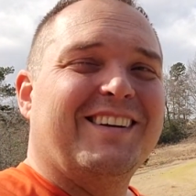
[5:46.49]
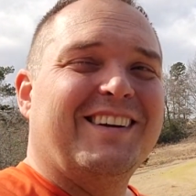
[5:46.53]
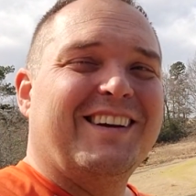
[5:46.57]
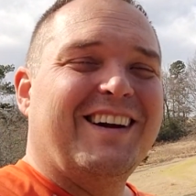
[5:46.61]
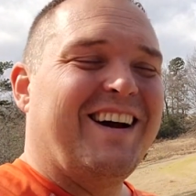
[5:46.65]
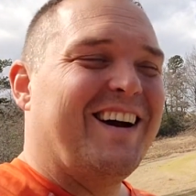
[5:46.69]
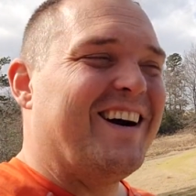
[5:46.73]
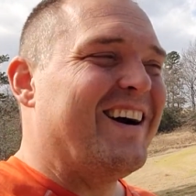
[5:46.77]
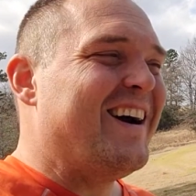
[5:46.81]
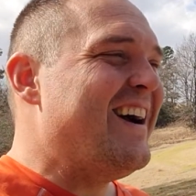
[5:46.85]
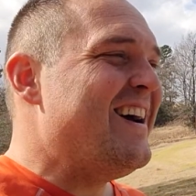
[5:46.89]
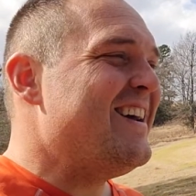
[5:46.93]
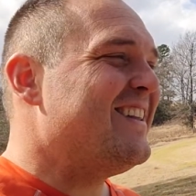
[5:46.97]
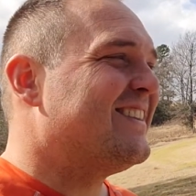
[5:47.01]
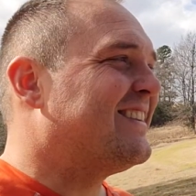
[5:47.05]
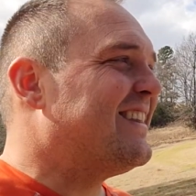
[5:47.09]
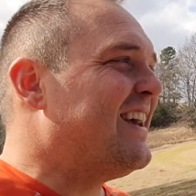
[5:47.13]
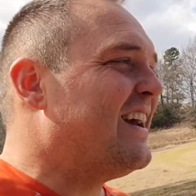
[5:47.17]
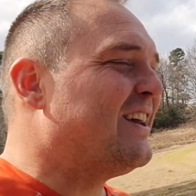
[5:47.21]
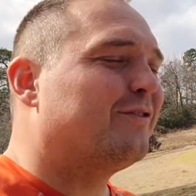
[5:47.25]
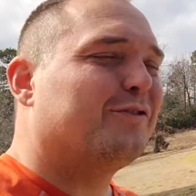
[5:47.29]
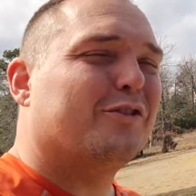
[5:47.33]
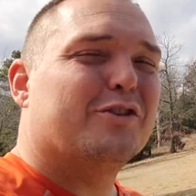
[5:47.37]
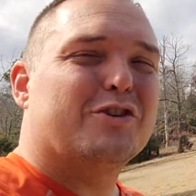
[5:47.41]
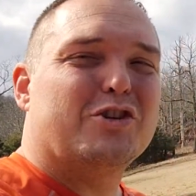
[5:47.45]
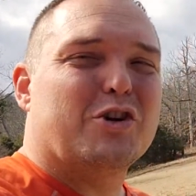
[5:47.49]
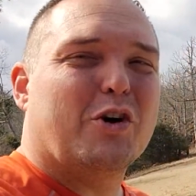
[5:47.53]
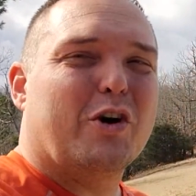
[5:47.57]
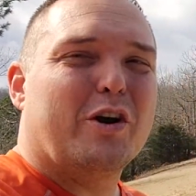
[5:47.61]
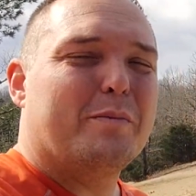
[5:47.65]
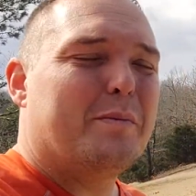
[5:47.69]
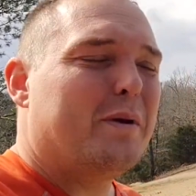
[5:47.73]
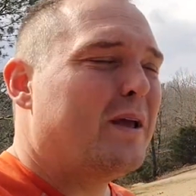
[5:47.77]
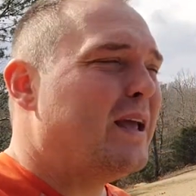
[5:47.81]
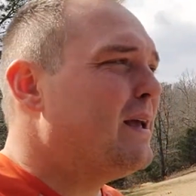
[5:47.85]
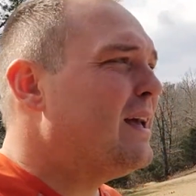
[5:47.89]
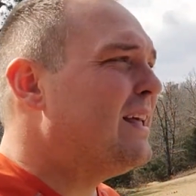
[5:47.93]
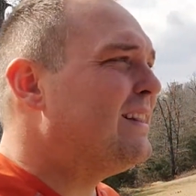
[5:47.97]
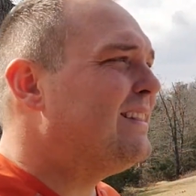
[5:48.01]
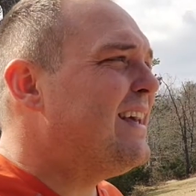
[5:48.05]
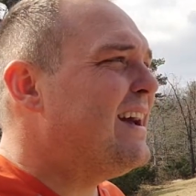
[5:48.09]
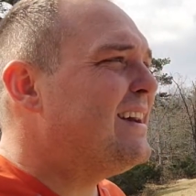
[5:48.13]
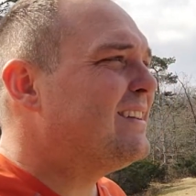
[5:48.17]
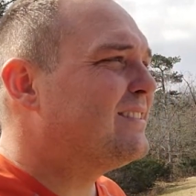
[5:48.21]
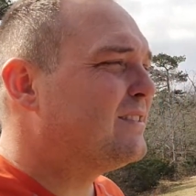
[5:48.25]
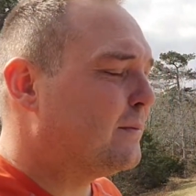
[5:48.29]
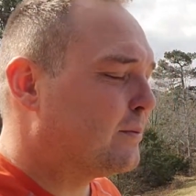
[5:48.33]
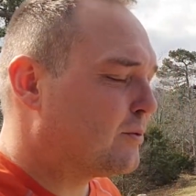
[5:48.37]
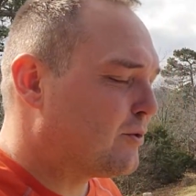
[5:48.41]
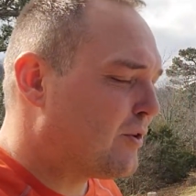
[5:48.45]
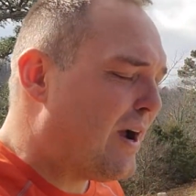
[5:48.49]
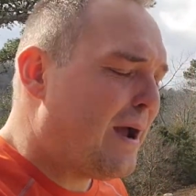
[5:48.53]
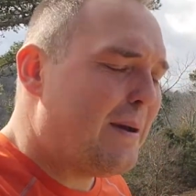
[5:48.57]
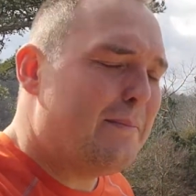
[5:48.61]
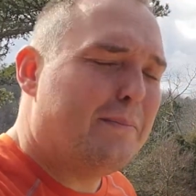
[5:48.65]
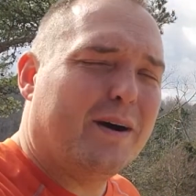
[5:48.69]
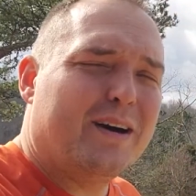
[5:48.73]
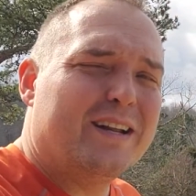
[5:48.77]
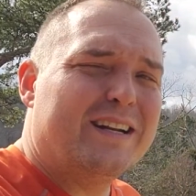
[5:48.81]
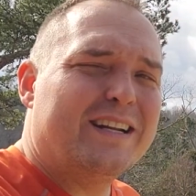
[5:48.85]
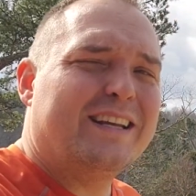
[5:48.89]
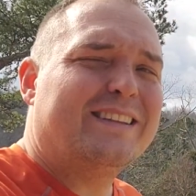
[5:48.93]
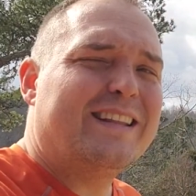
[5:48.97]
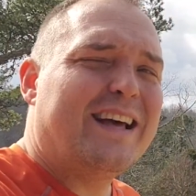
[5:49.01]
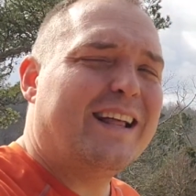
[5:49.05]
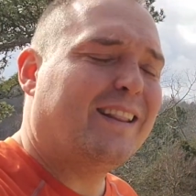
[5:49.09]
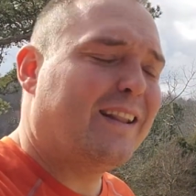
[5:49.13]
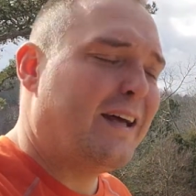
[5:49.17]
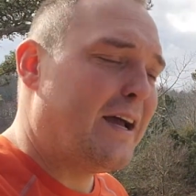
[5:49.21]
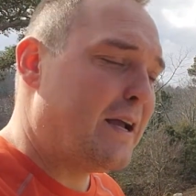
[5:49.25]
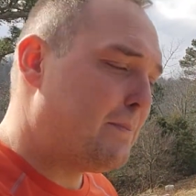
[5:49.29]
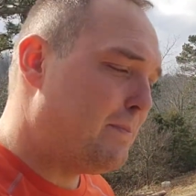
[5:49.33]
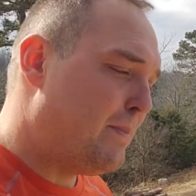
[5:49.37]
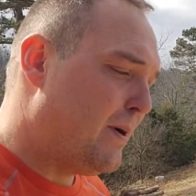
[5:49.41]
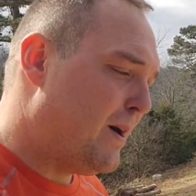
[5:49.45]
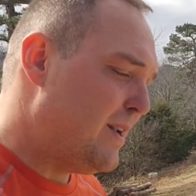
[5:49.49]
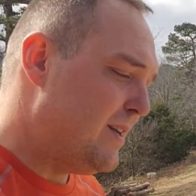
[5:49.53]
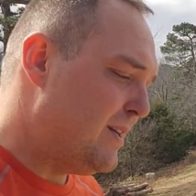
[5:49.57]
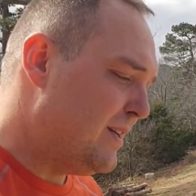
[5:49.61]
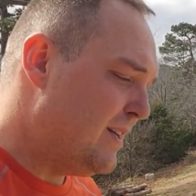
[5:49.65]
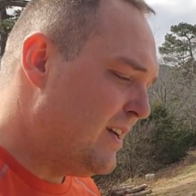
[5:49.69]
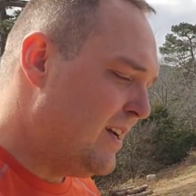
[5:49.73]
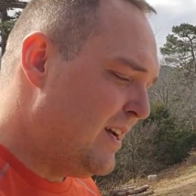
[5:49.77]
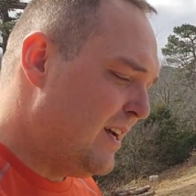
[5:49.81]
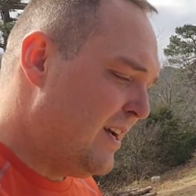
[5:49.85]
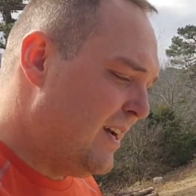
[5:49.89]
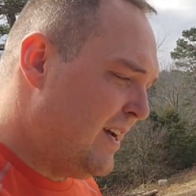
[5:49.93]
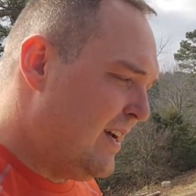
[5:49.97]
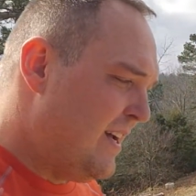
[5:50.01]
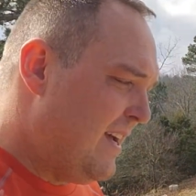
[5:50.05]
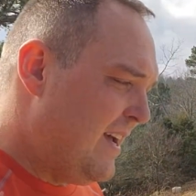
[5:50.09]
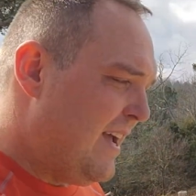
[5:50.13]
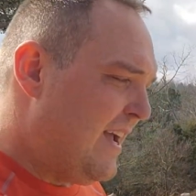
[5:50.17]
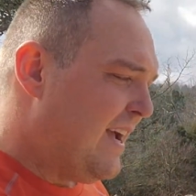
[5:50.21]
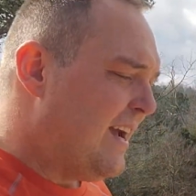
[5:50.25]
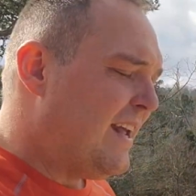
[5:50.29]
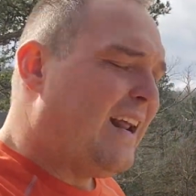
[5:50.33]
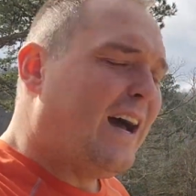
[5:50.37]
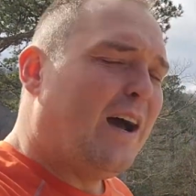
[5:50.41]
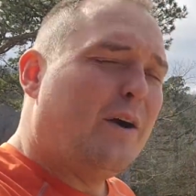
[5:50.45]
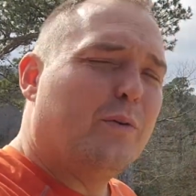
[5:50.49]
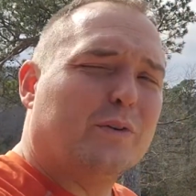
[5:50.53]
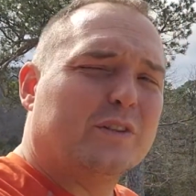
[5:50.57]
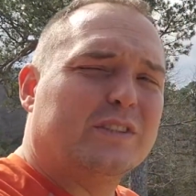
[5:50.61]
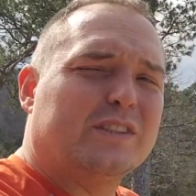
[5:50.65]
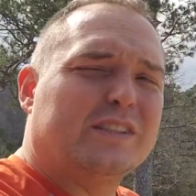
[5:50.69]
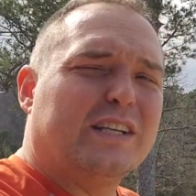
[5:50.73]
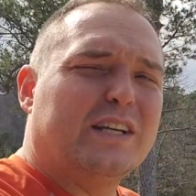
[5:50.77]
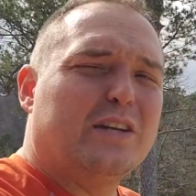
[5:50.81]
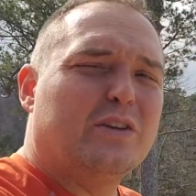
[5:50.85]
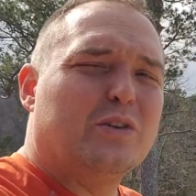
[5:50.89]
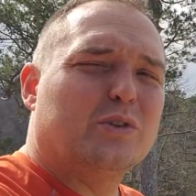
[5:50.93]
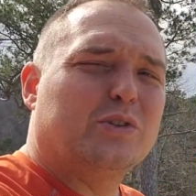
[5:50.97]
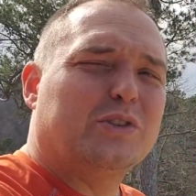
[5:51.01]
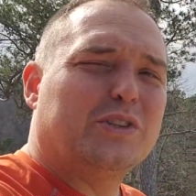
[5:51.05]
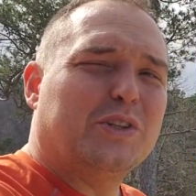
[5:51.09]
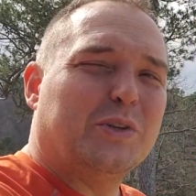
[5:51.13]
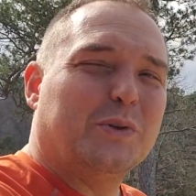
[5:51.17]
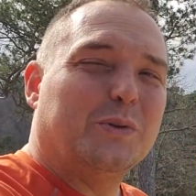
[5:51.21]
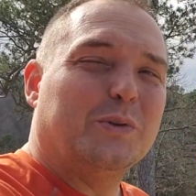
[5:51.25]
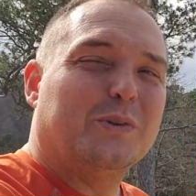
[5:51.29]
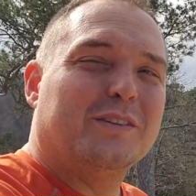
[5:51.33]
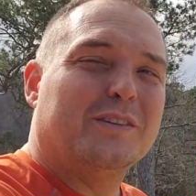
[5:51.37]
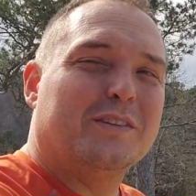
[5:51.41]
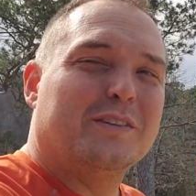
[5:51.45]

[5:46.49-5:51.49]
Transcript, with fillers: All right. Thanks for joining me. Hit that subscribe button. Hit that like button, and I will see you soon.